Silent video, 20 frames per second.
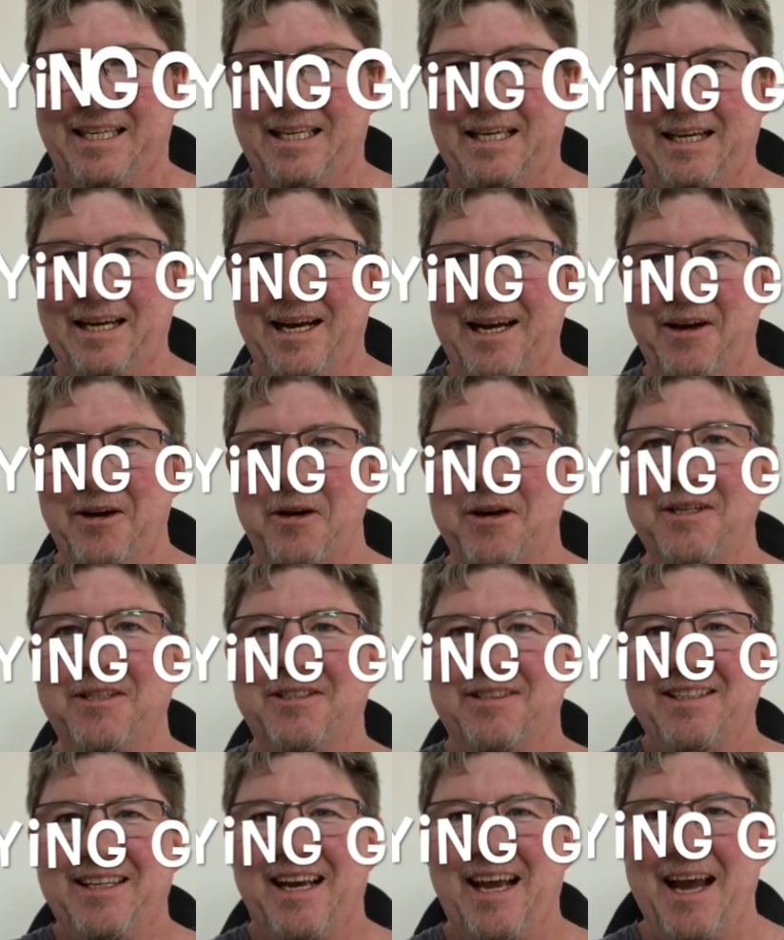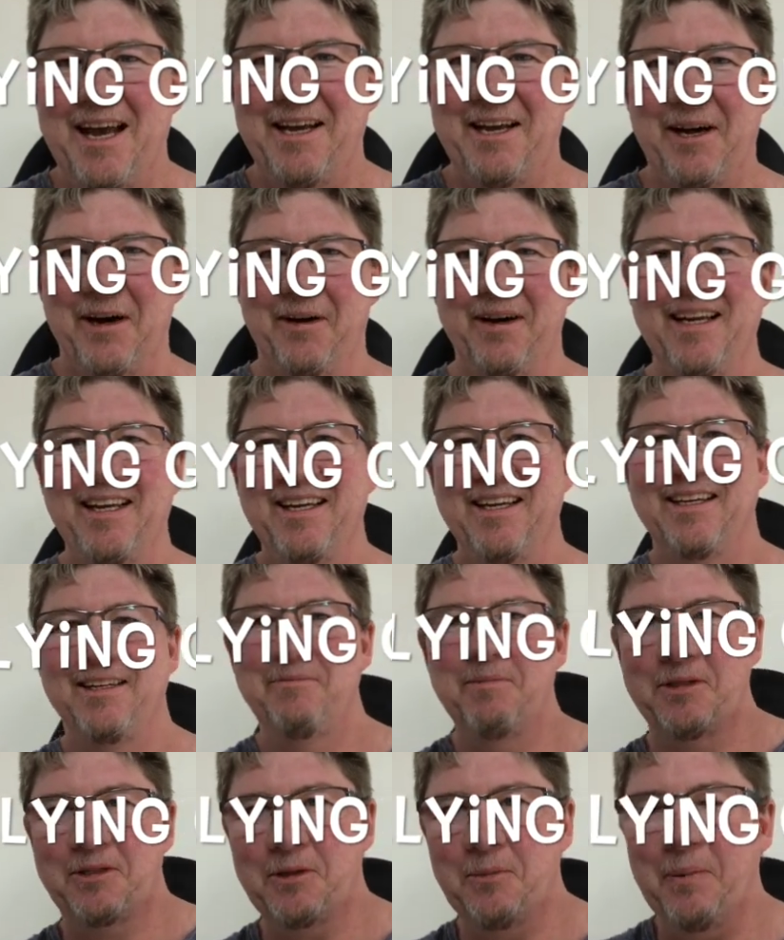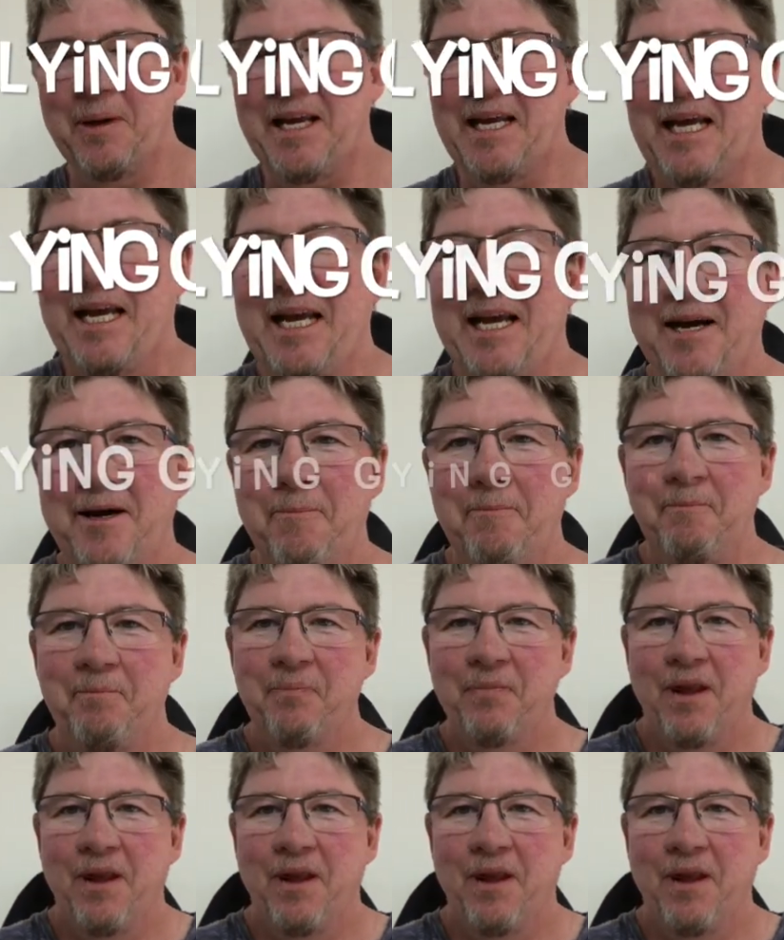G'day guys, how you going? Mr. B here.